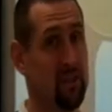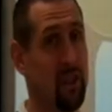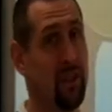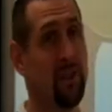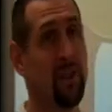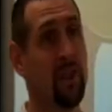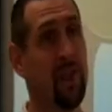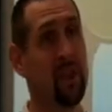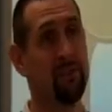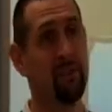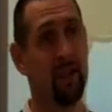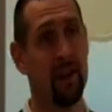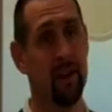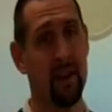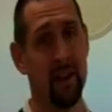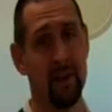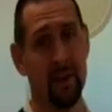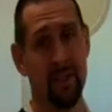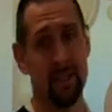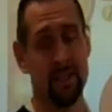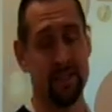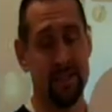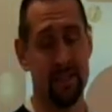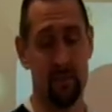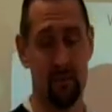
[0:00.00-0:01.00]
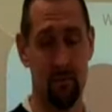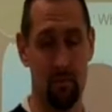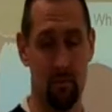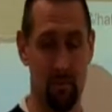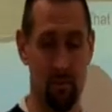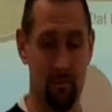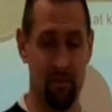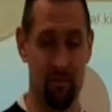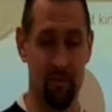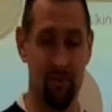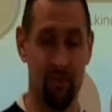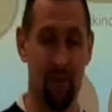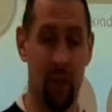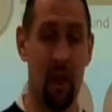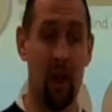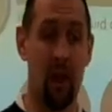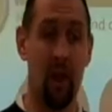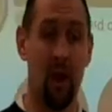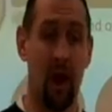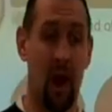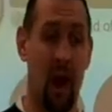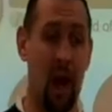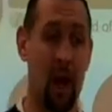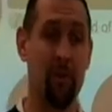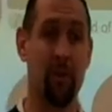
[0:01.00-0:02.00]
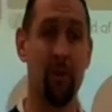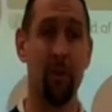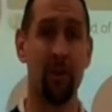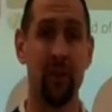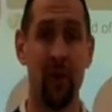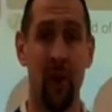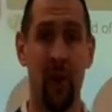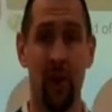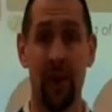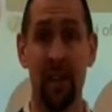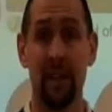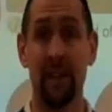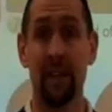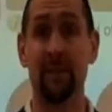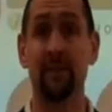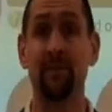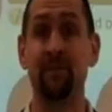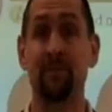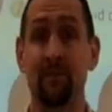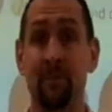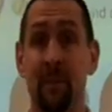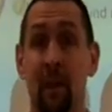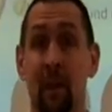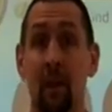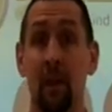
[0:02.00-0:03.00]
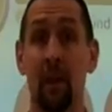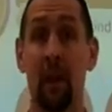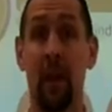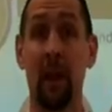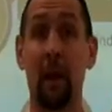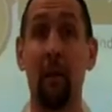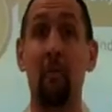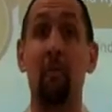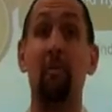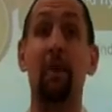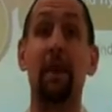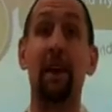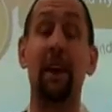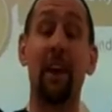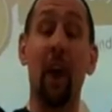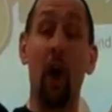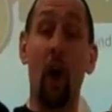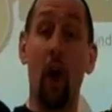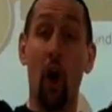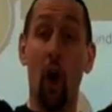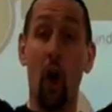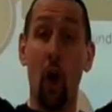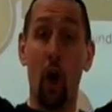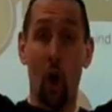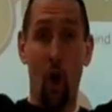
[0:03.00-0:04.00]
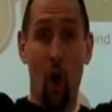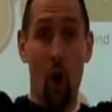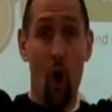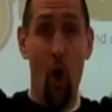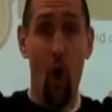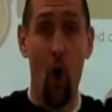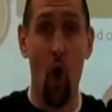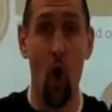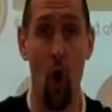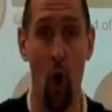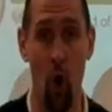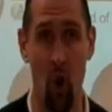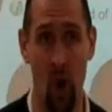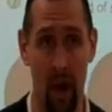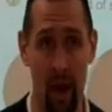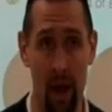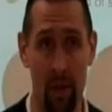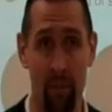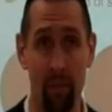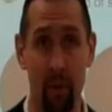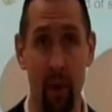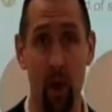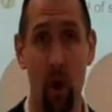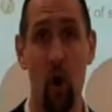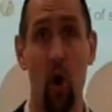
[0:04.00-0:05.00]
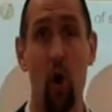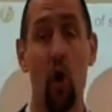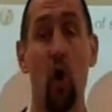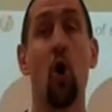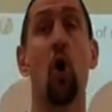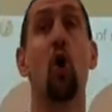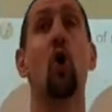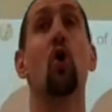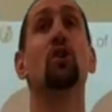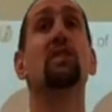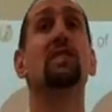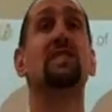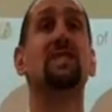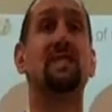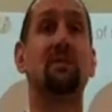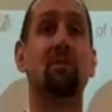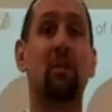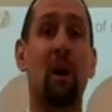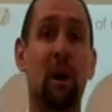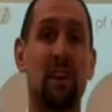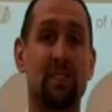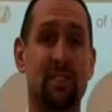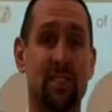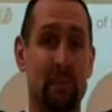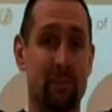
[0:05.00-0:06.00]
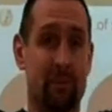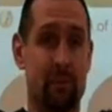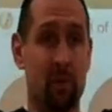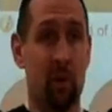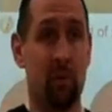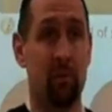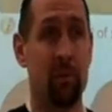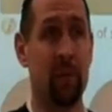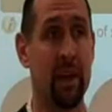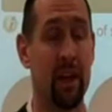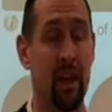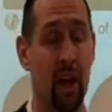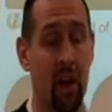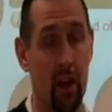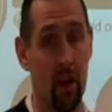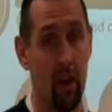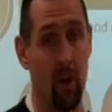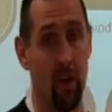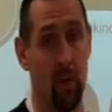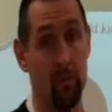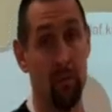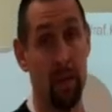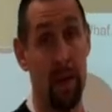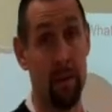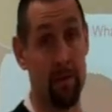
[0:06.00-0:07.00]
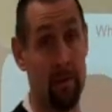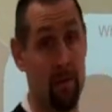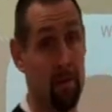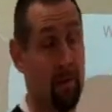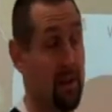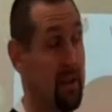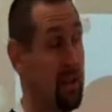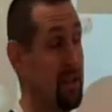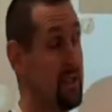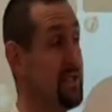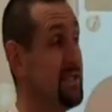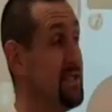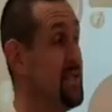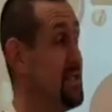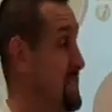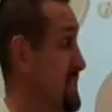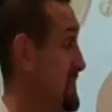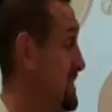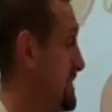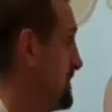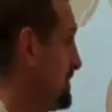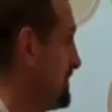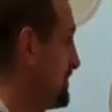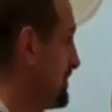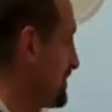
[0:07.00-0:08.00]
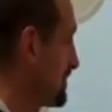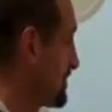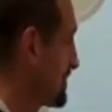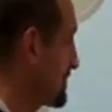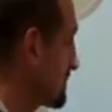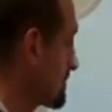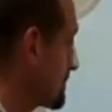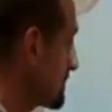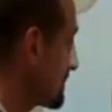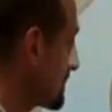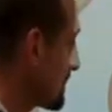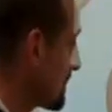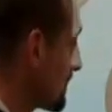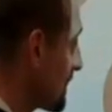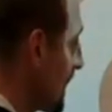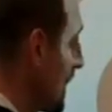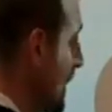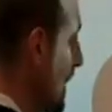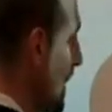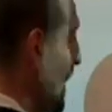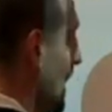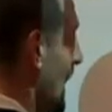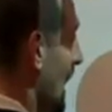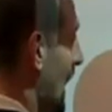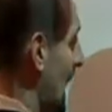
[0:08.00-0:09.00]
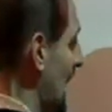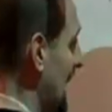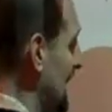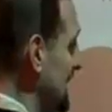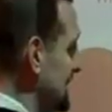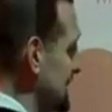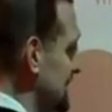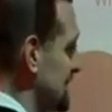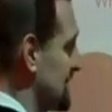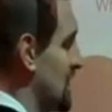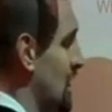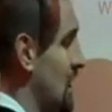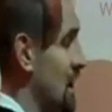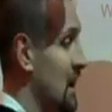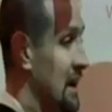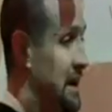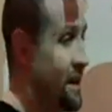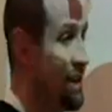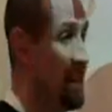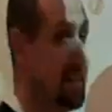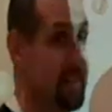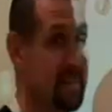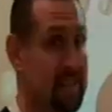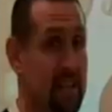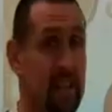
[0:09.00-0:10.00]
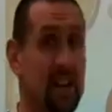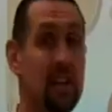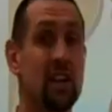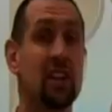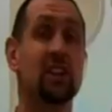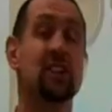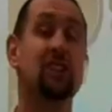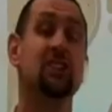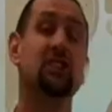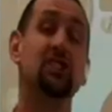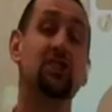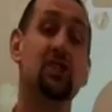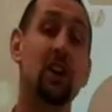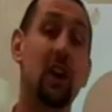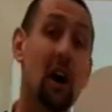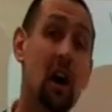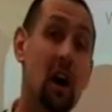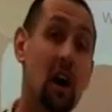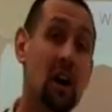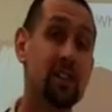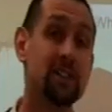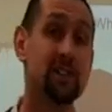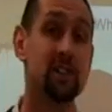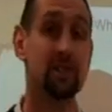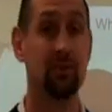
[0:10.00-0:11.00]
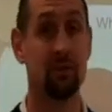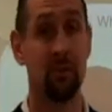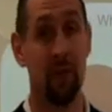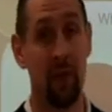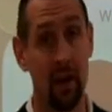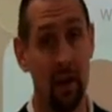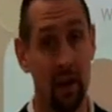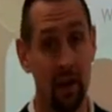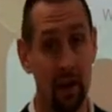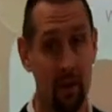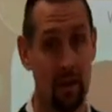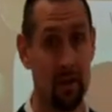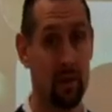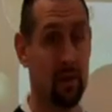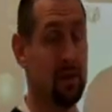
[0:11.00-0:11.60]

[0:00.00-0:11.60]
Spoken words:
So I think of it like this. Hypotonic, like a big O. Hypo, it swells up to a big O and maybe bursts. Isotonic is just right.